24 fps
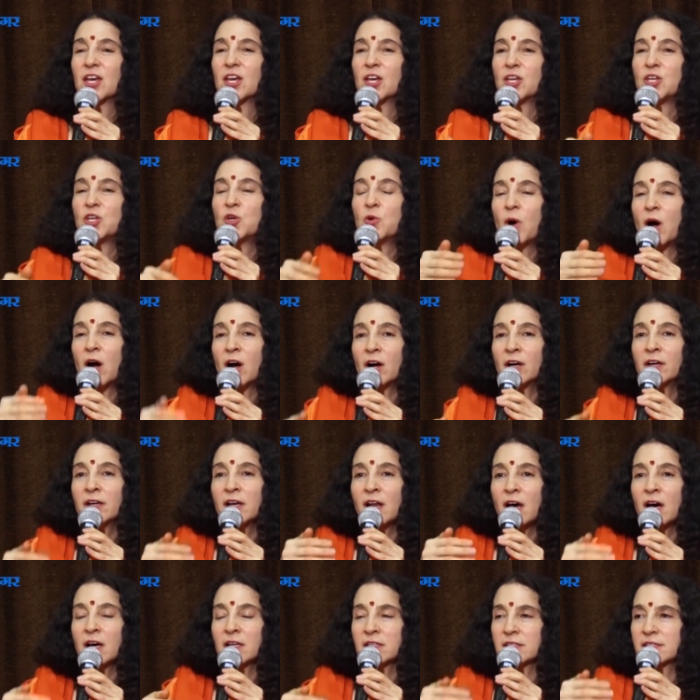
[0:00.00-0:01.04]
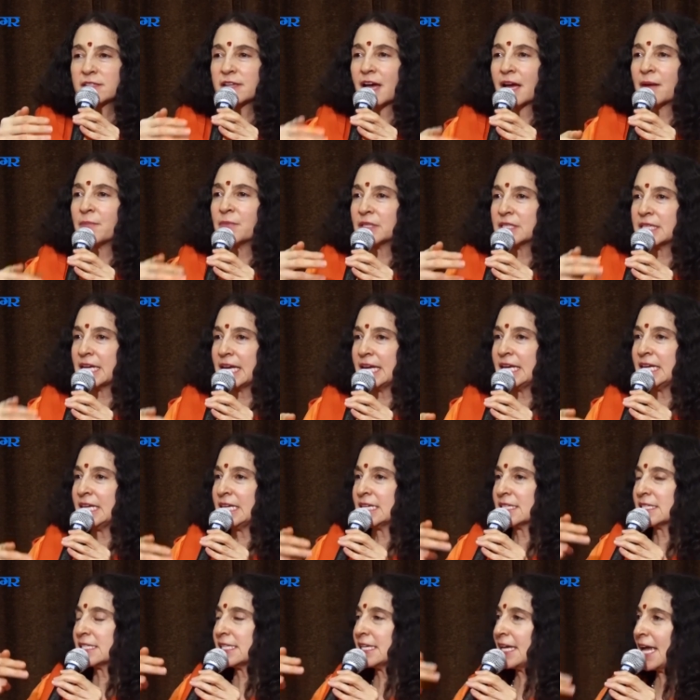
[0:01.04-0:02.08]
You are not
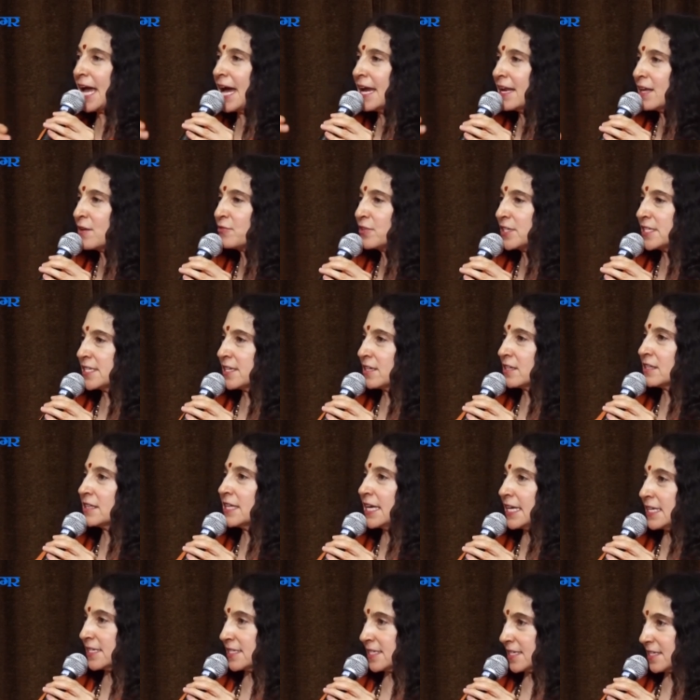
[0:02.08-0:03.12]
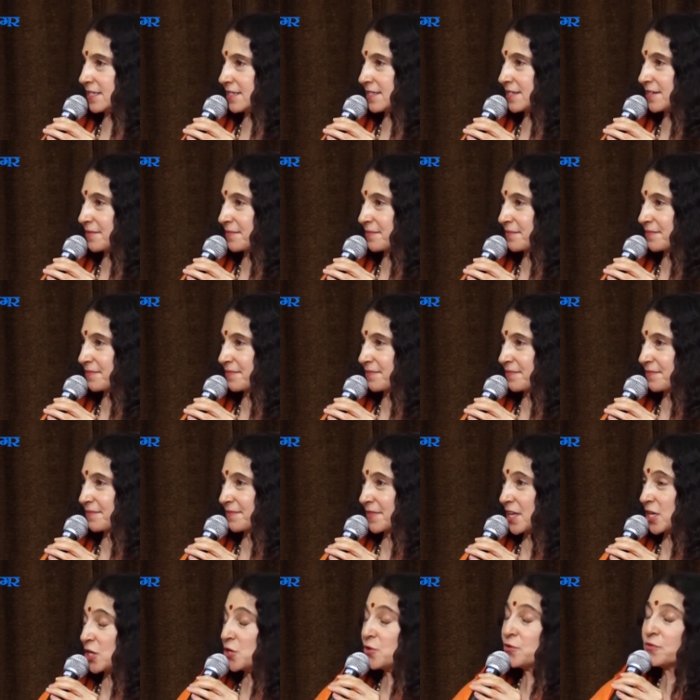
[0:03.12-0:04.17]
simultaneously at every single exit.
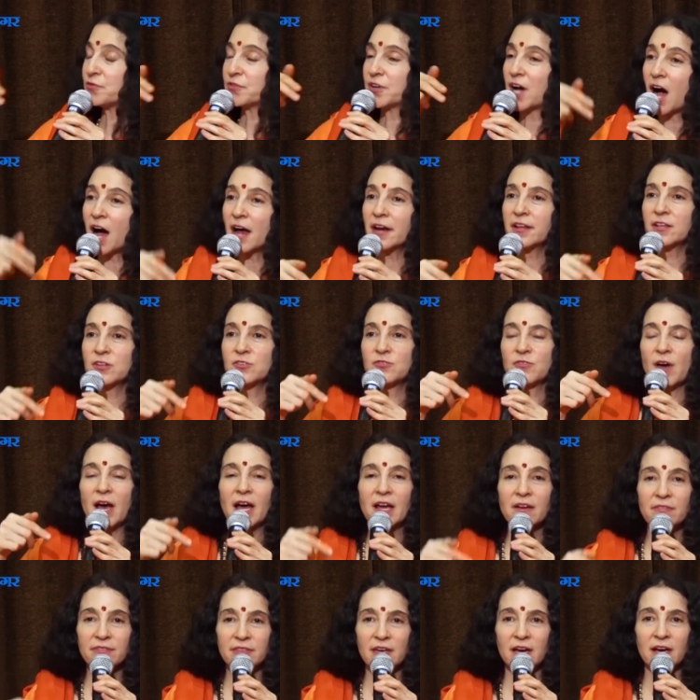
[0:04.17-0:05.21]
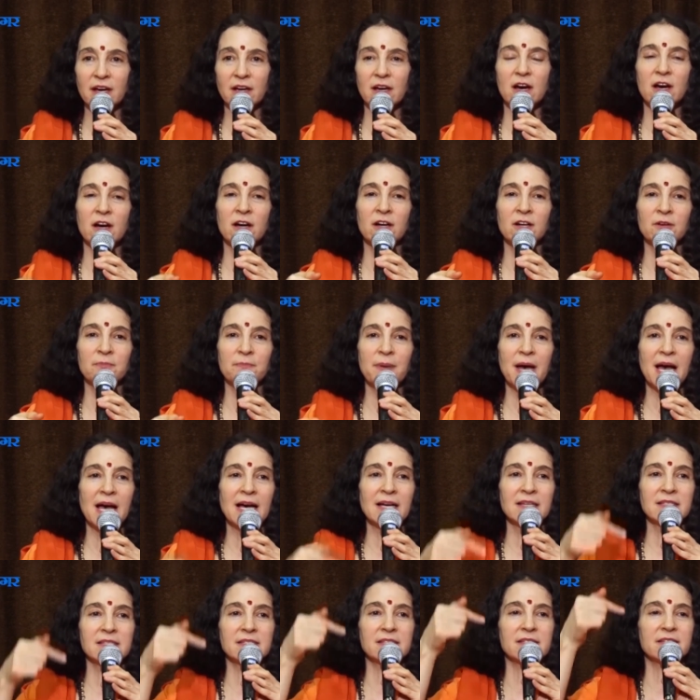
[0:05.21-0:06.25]
You've got to drive that car
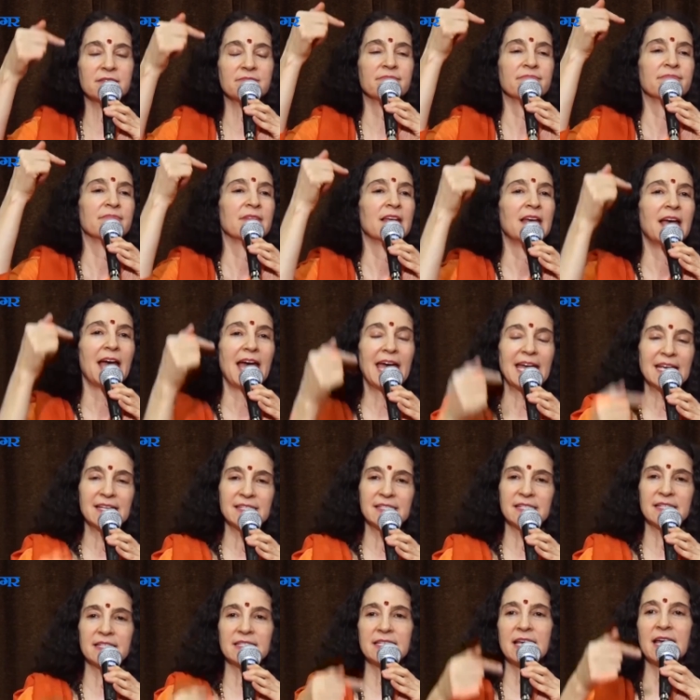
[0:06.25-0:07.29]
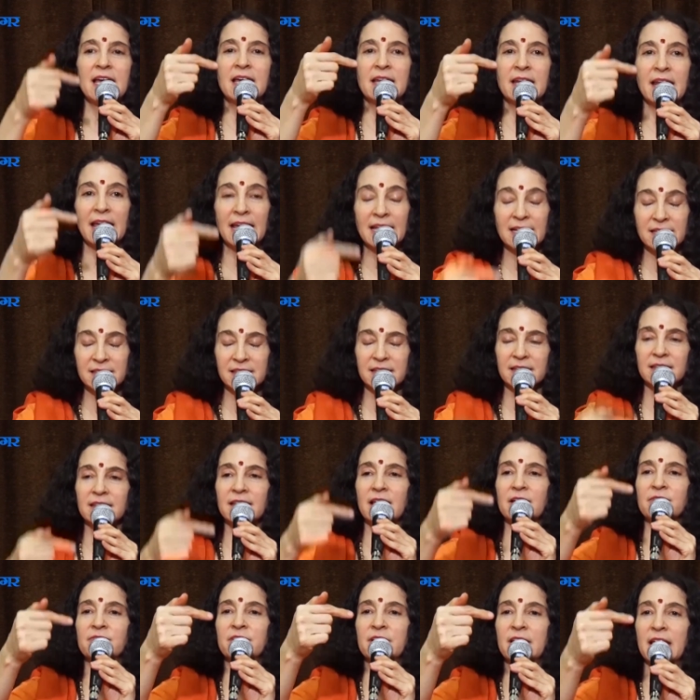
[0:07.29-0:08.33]
past exit 10, exit
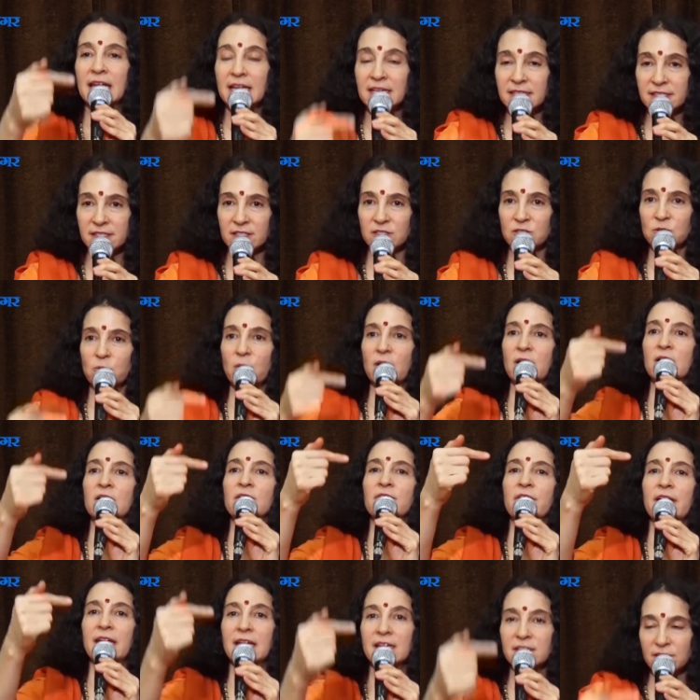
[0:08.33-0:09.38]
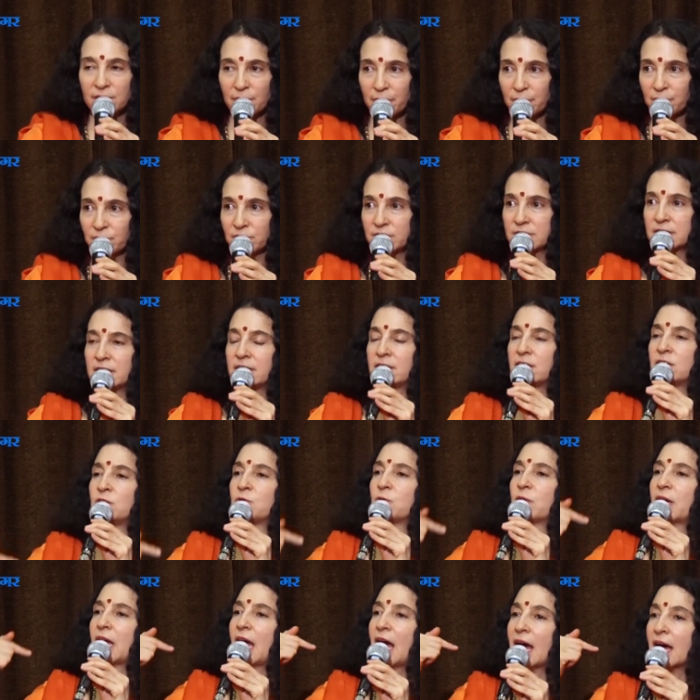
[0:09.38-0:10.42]
11, exit 12, exit 13. You
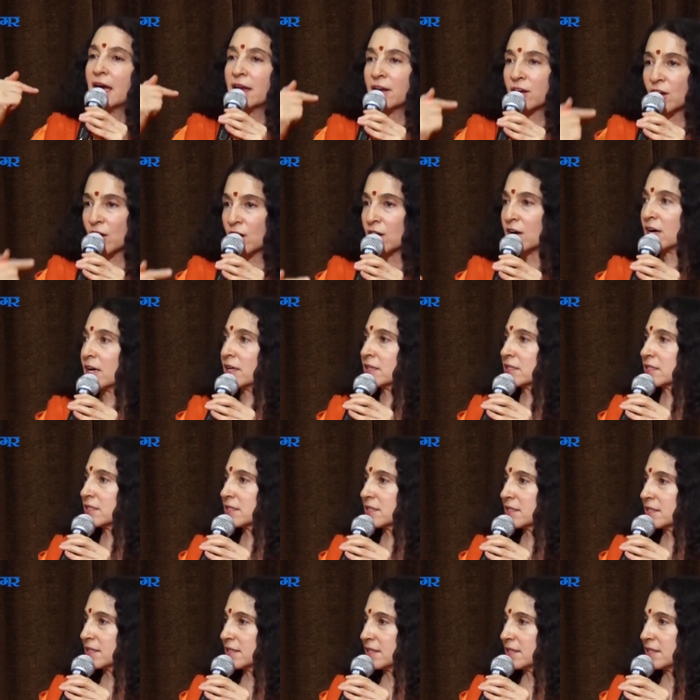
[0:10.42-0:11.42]
cannot